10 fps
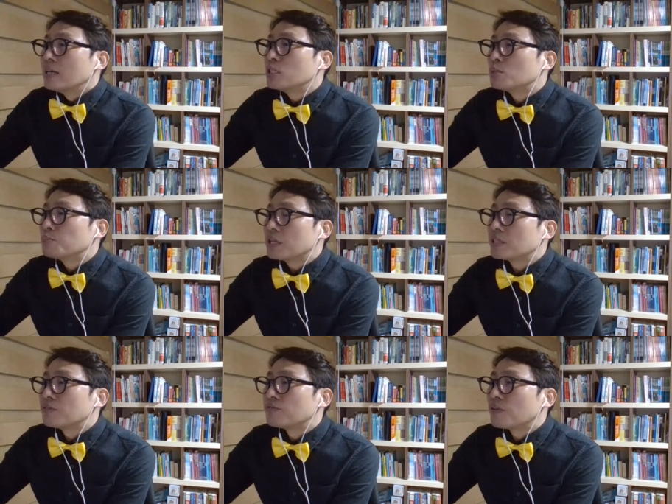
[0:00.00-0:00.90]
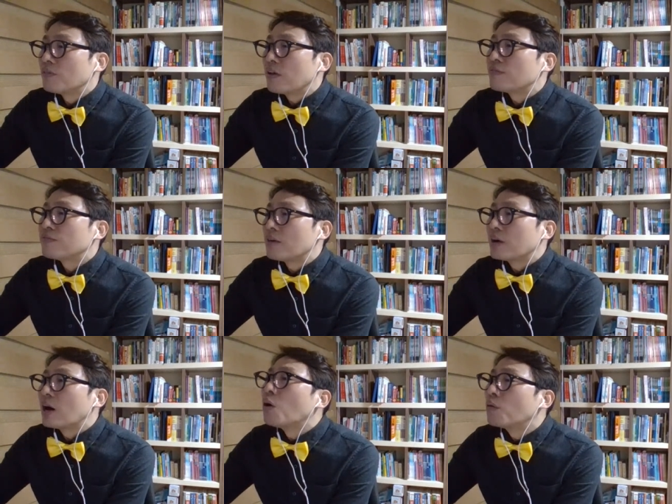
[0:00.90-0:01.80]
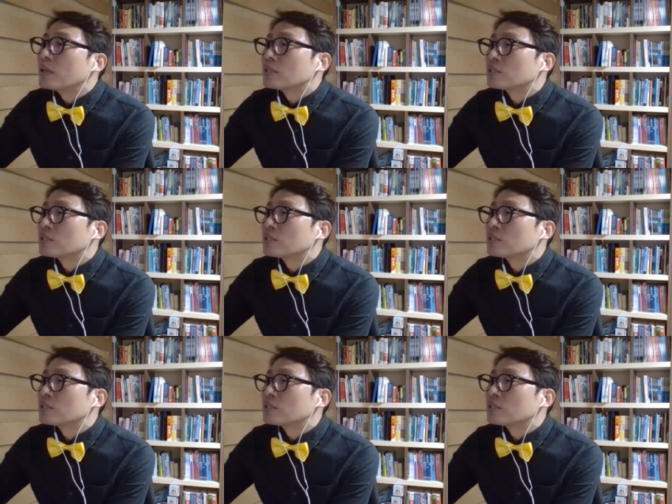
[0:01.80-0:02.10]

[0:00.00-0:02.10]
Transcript: especially from F5, I already